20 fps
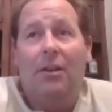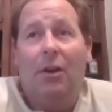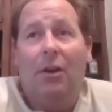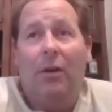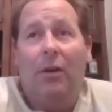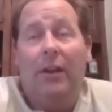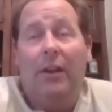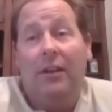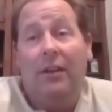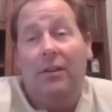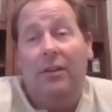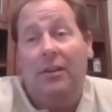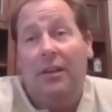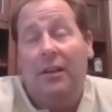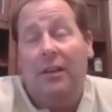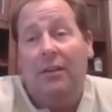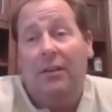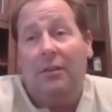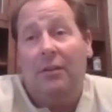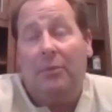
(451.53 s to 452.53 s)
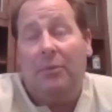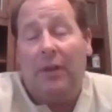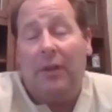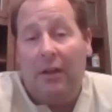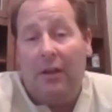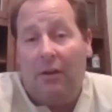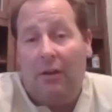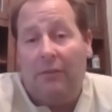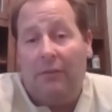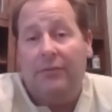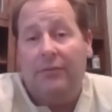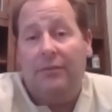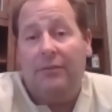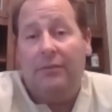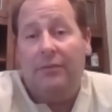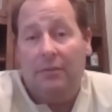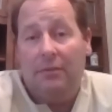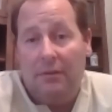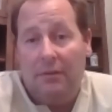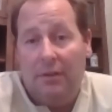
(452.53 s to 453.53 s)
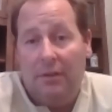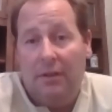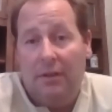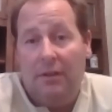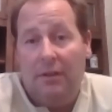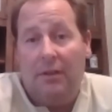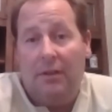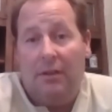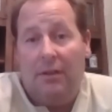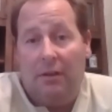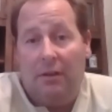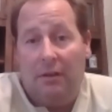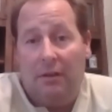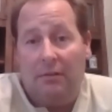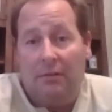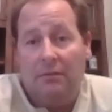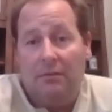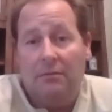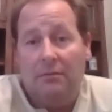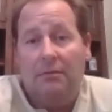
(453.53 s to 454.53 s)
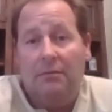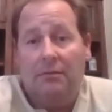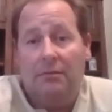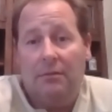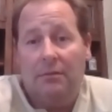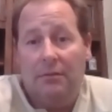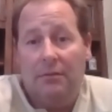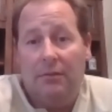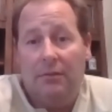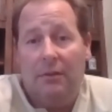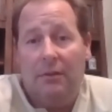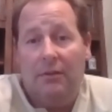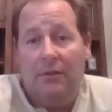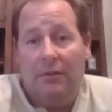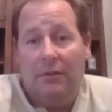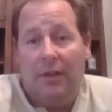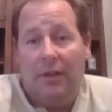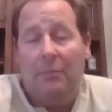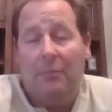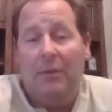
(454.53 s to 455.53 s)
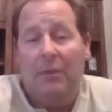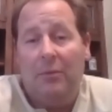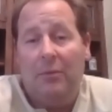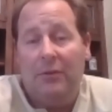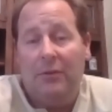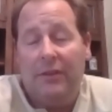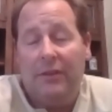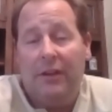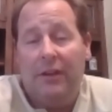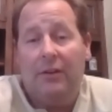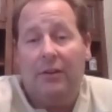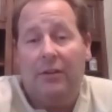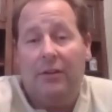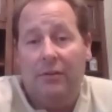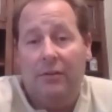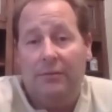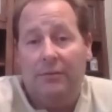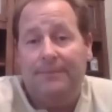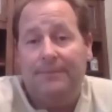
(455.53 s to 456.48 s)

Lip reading: then you get into the playoffs, and a lot of memories there too.